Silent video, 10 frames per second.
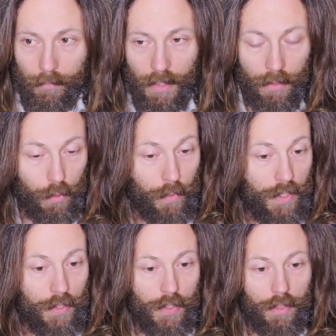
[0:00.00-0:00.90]
it
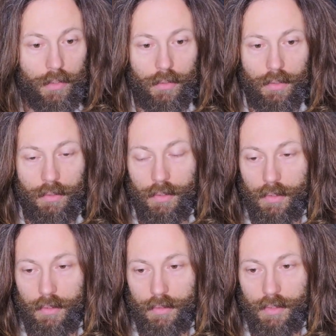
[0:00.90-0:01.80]
was also
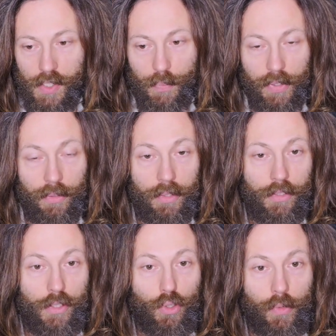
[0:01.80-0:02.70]
this
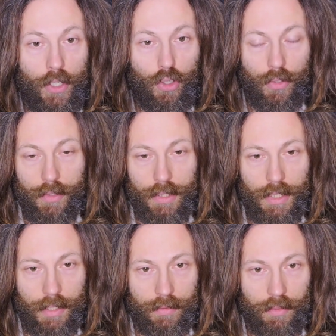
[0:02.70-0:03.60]
peculiar situation
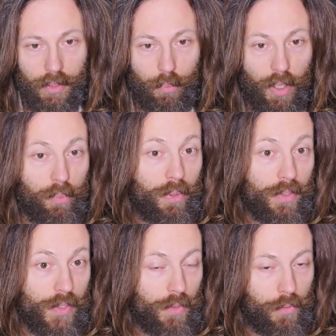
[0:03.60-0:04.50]
that
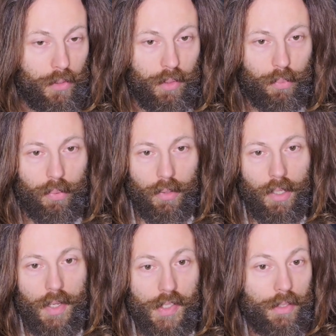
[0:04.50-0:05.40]
populace of Europe
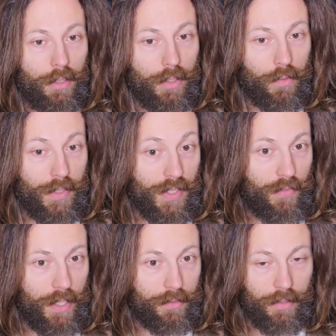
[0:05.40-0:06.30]
lost a lot of its
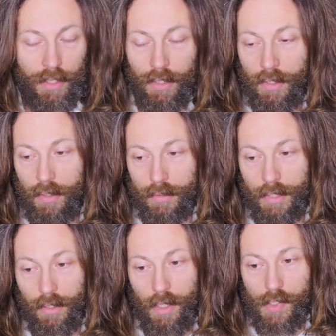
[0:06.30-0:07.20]
faith.
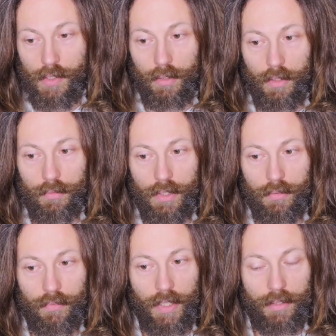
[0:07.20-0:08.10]
They lost a lot of their
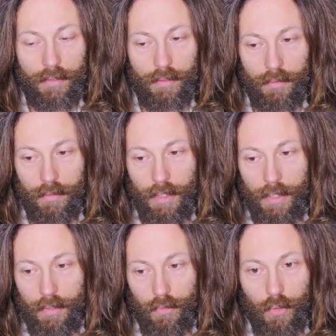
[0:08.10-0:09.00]
faith
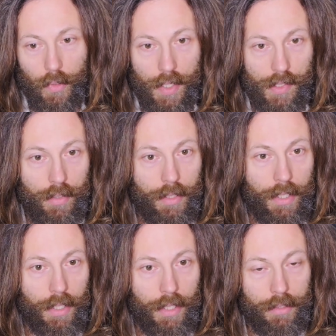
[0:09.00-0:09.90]
and trust they
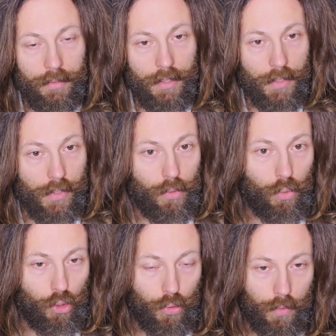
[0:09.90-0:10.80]
had in the
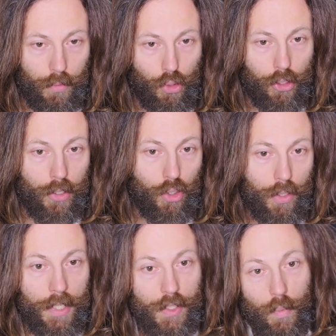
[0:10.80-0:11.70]
institution of the church,
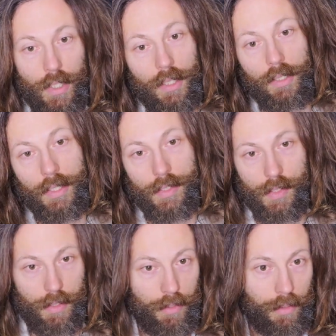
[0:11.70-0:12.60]
as well
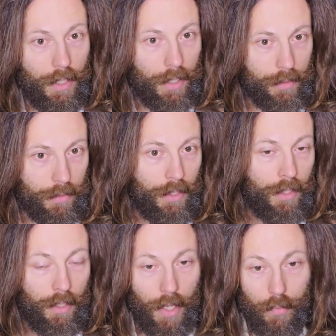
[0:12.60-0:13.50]
as in God
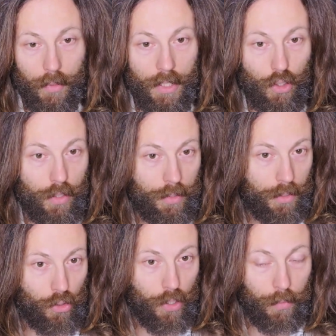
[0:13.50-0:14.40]
and religion
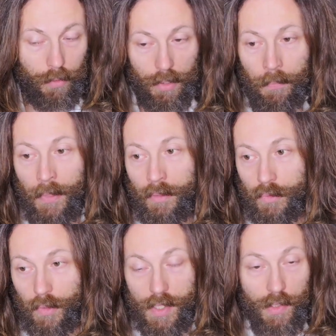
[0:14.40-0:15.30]
in general.
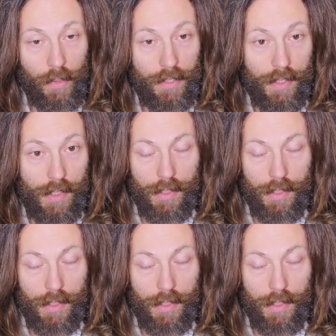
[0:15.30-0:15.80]
The reason why this is the